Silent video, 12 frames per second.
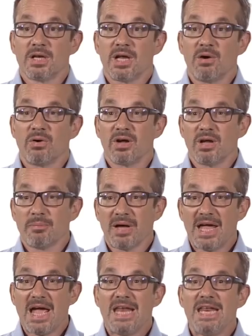Now,
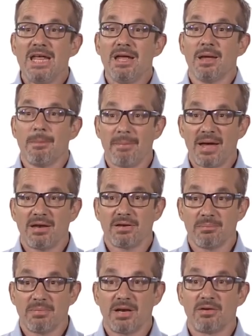by any ma
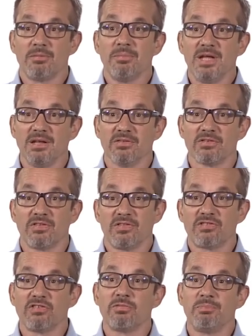manner of means,
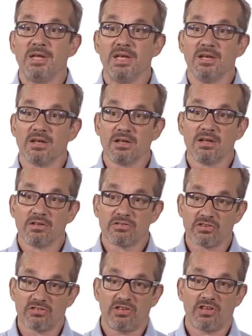this has been
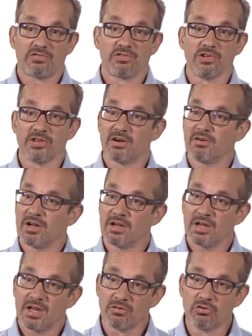successful. There
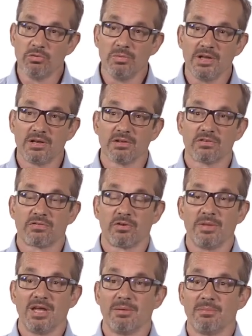are group leaders
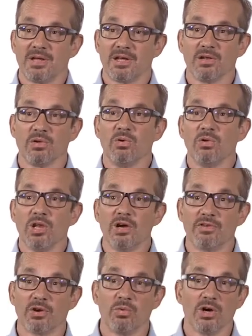from E M B L all
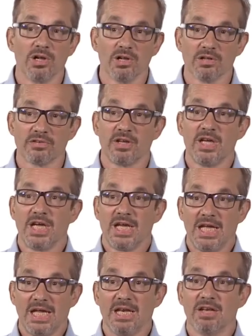over the world
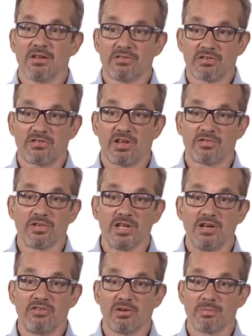in successful
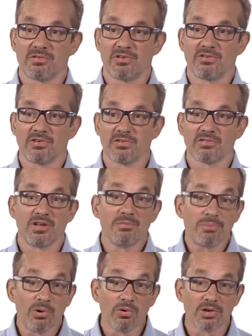leadership positions. And
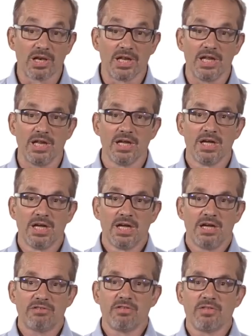importantly,
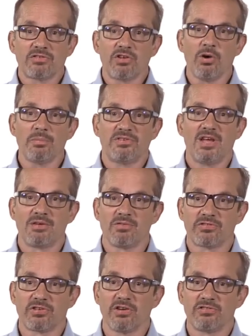it's in the top ten
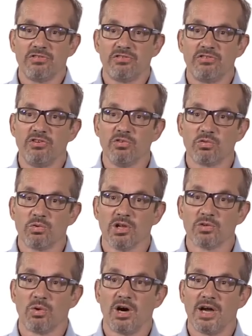research institutes
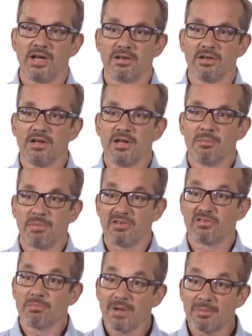worldwide
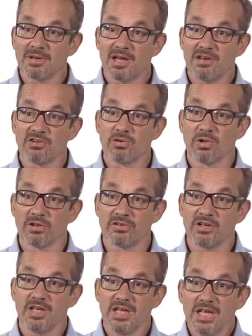based on publication
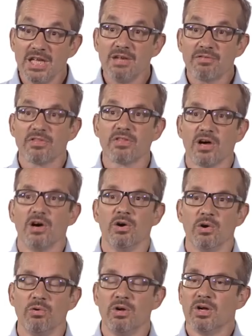quality, even
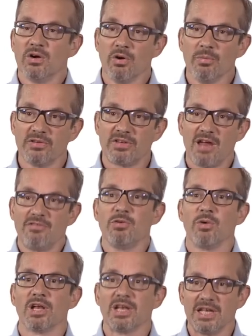though almost
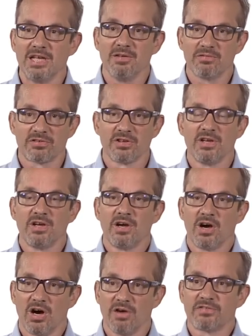everyone leaves
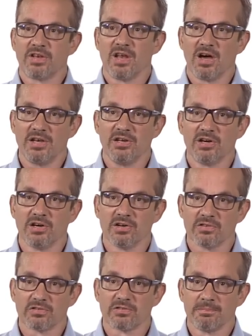after nine
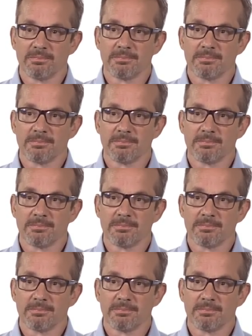years.